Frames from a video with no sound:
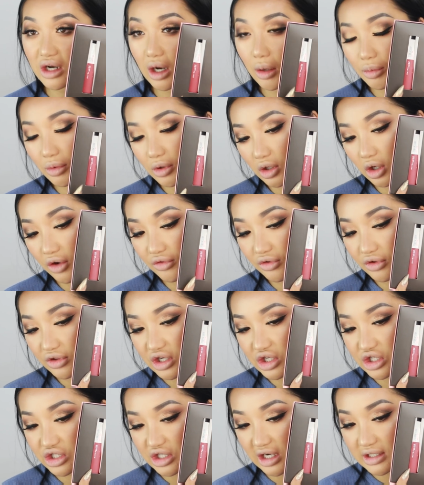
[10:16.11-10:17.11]
I'm going to go for
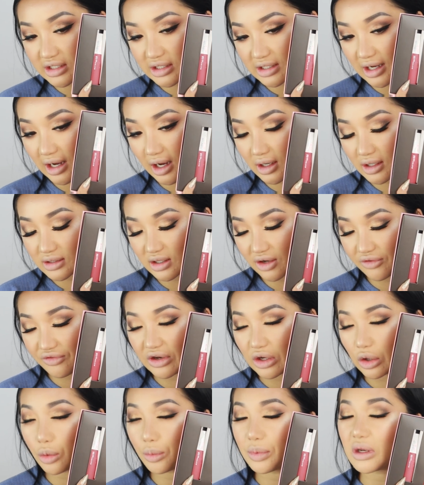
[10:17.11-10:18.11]
this shade here, because I
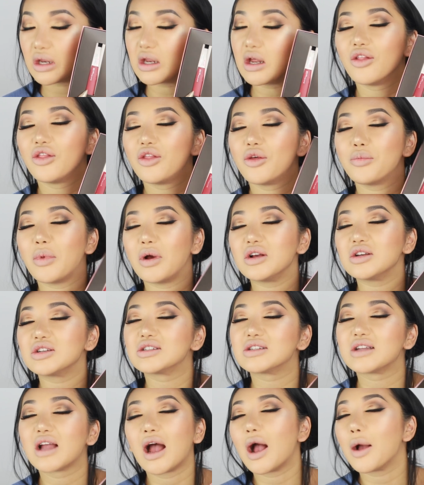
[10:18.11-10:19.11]
think it'll be the
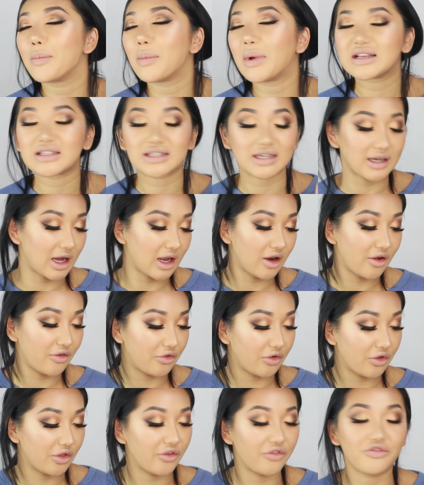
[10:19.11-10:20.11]
most amazing colour
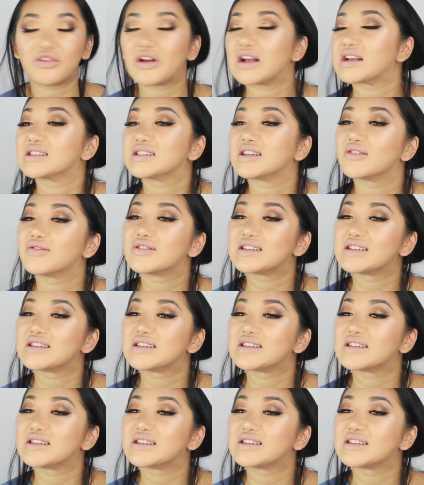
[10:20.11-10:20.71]
for the festive